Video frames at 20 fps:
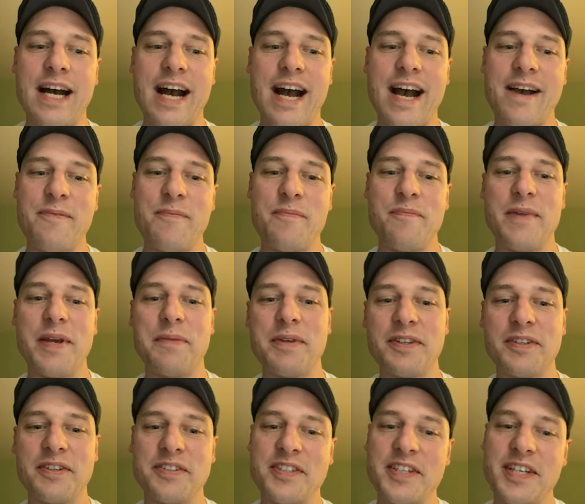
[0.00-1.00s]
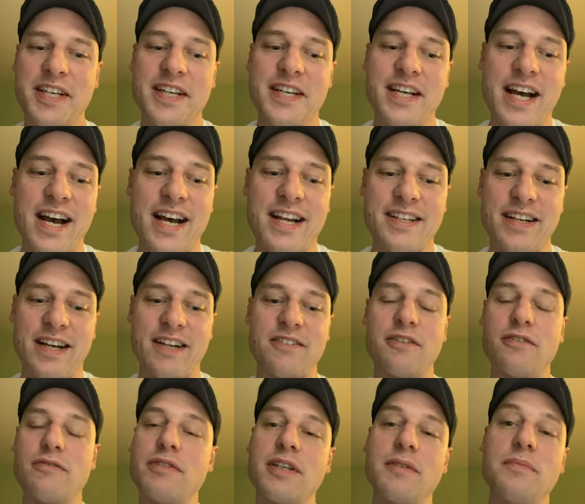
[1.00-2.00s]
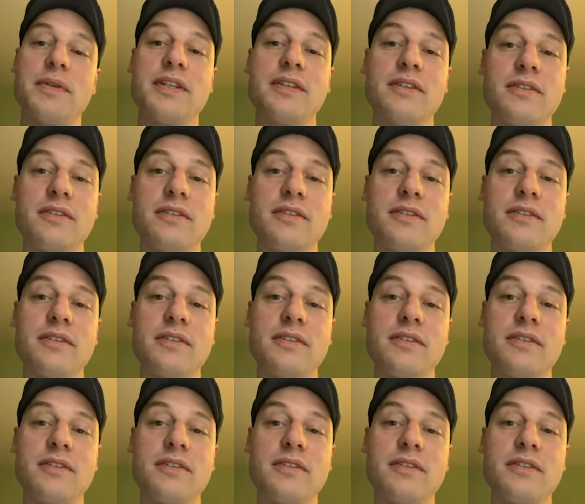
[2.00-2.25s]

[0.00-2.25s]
don't know if we can beat